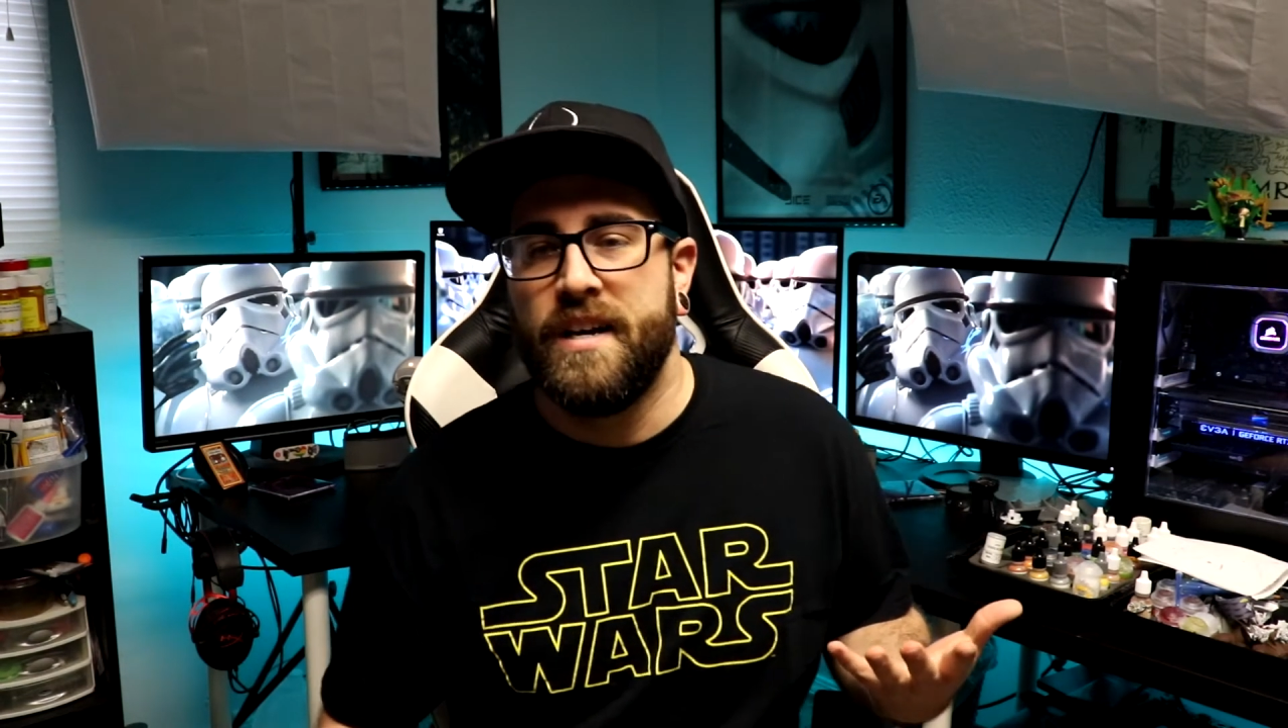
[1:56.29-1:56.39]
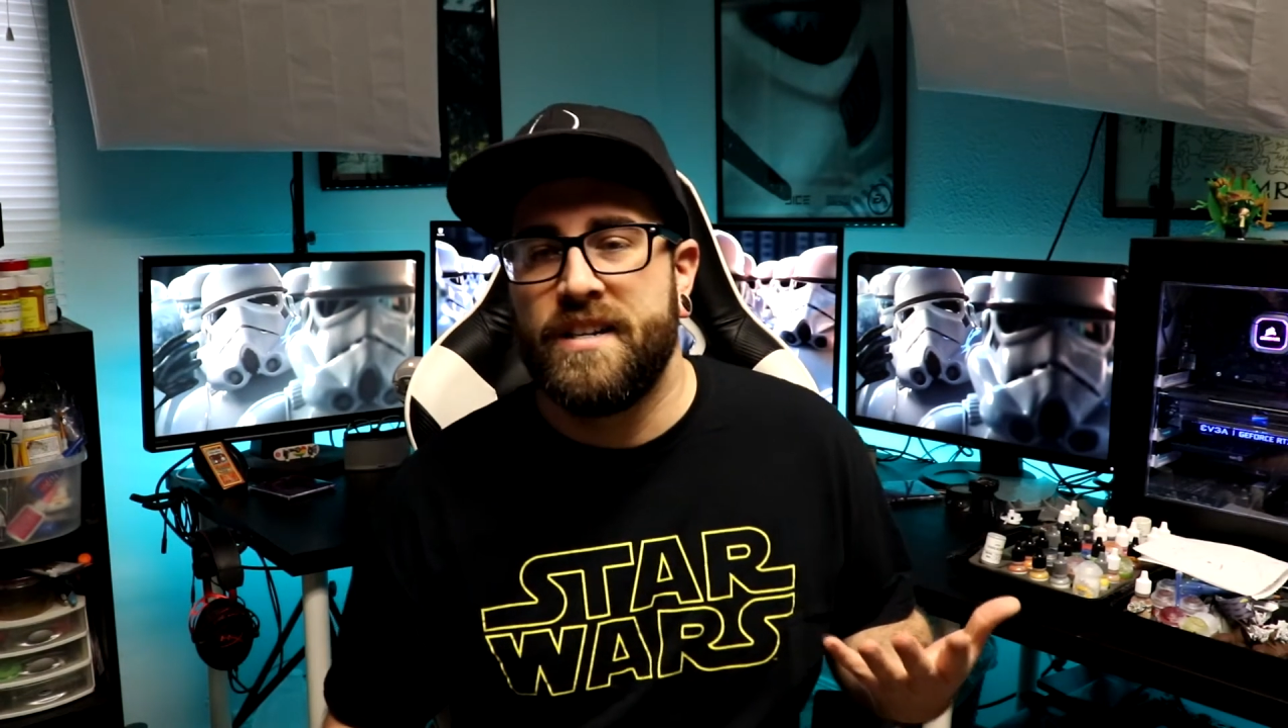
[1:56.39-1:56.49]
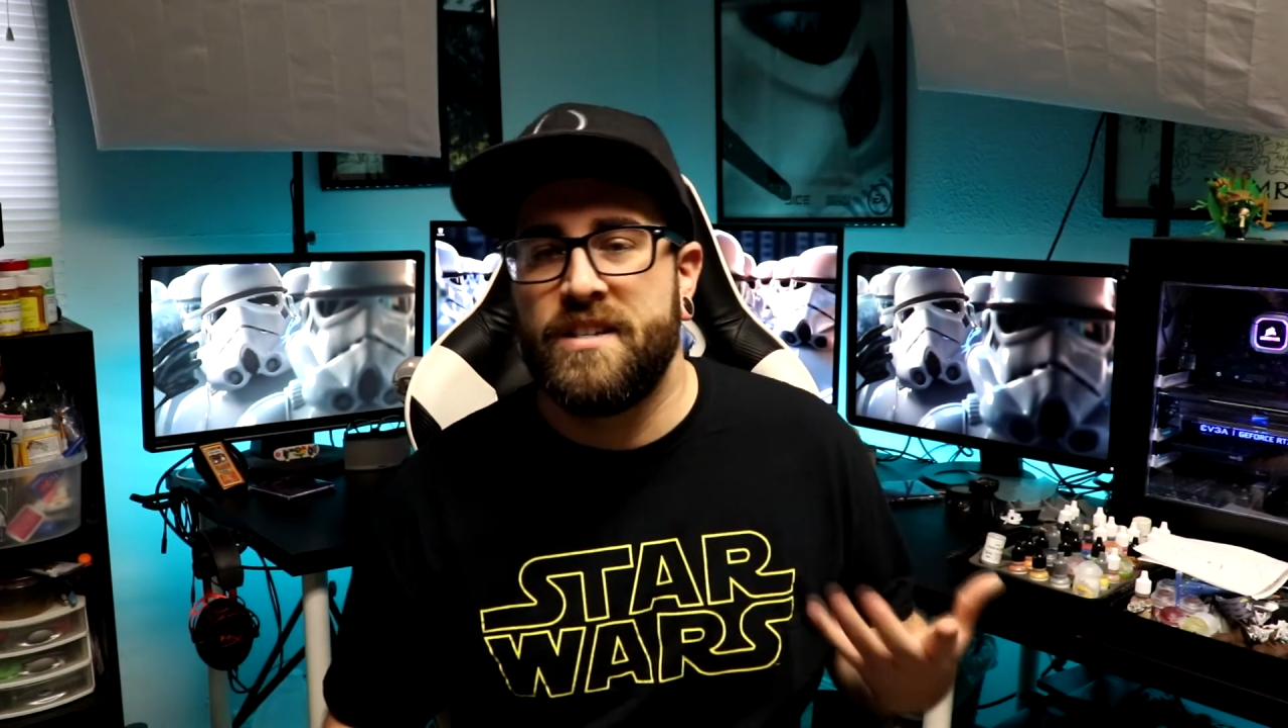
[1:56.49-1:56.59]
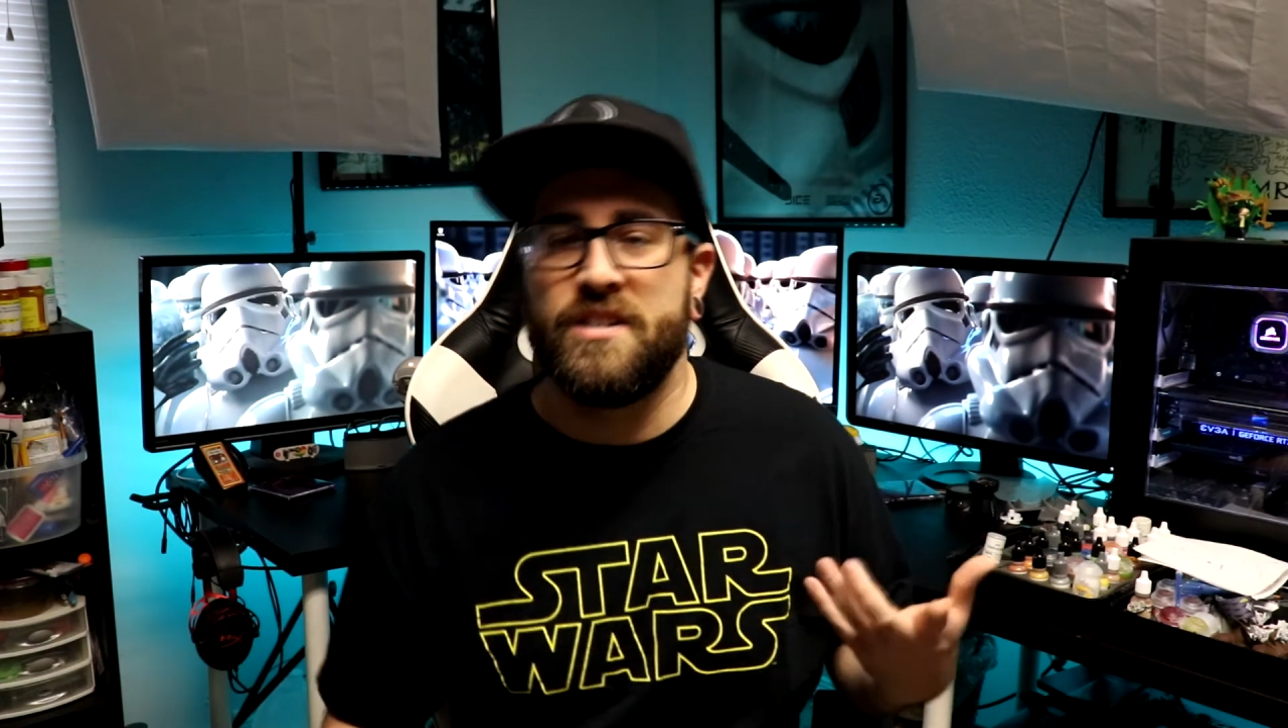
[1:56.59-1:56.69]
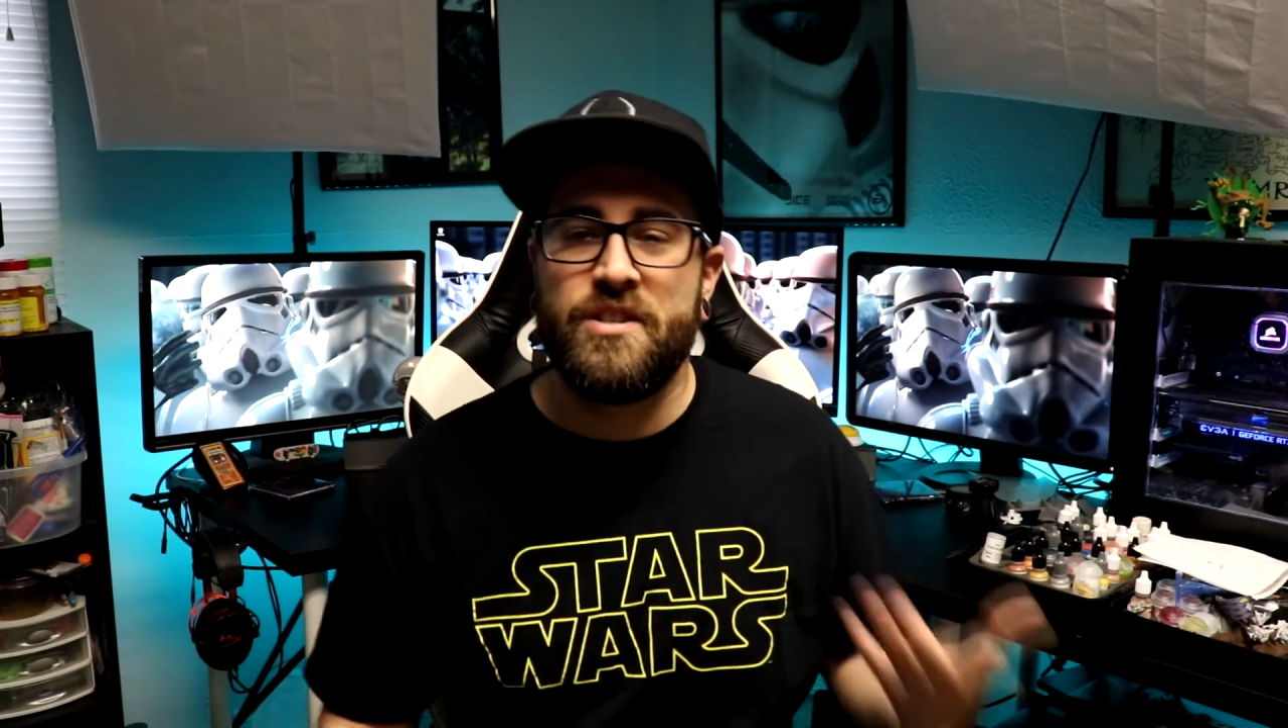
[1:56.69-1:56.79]

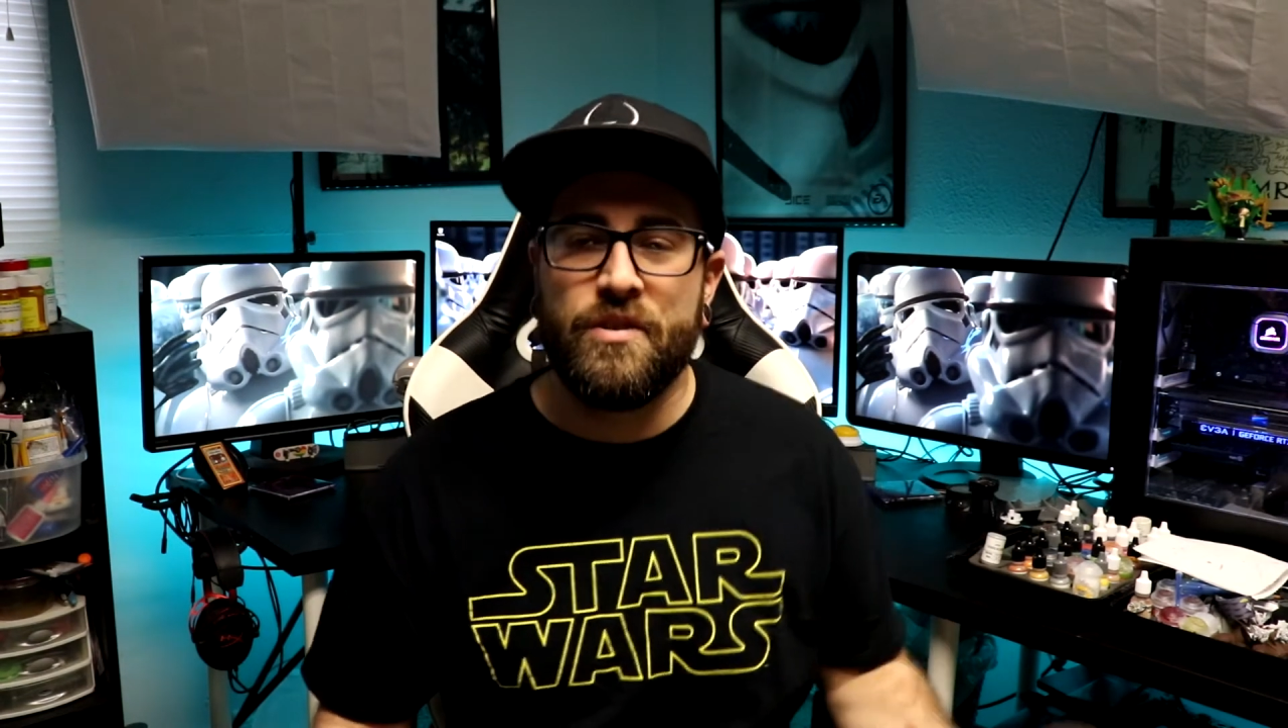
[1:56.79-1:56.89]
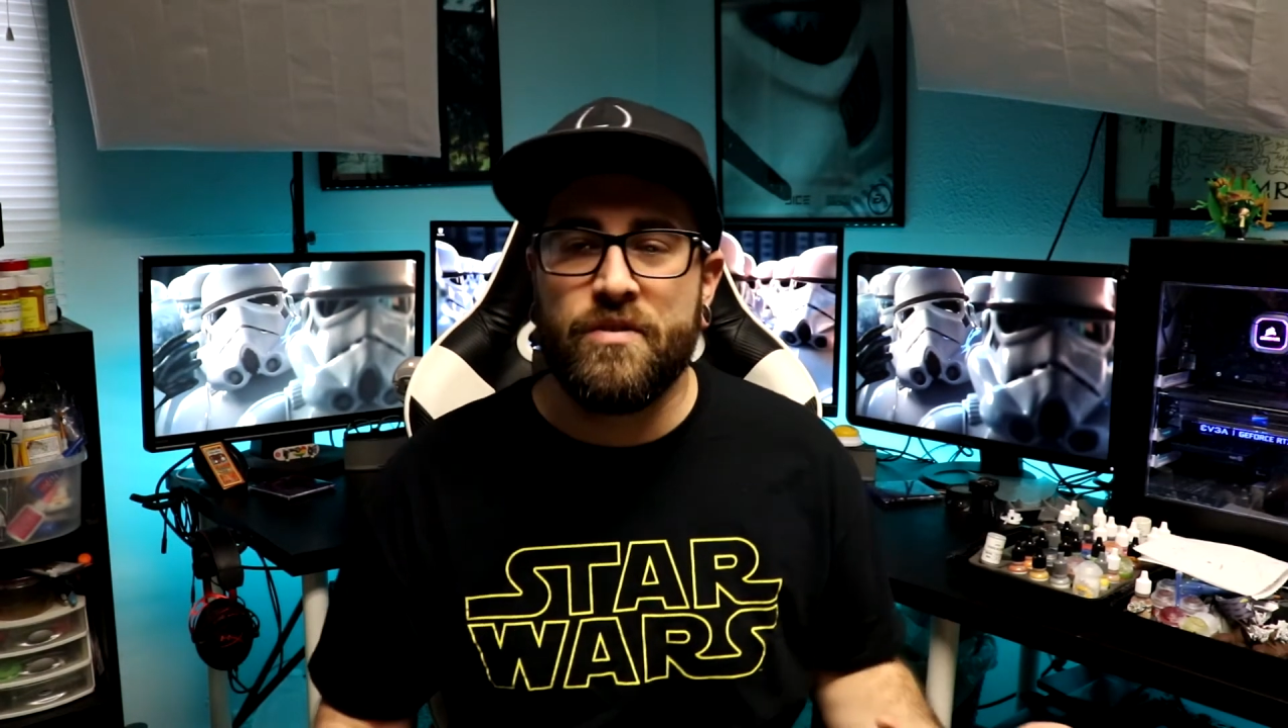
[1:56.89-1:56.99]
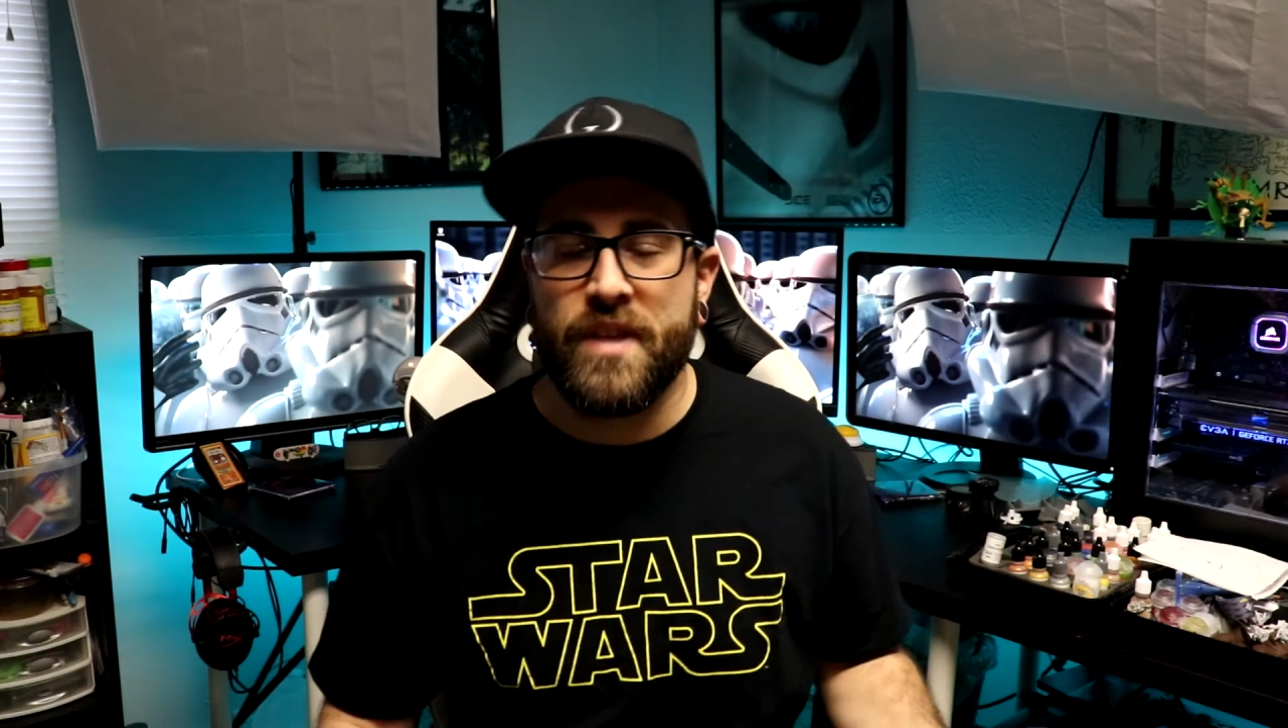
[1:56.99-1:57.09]
to do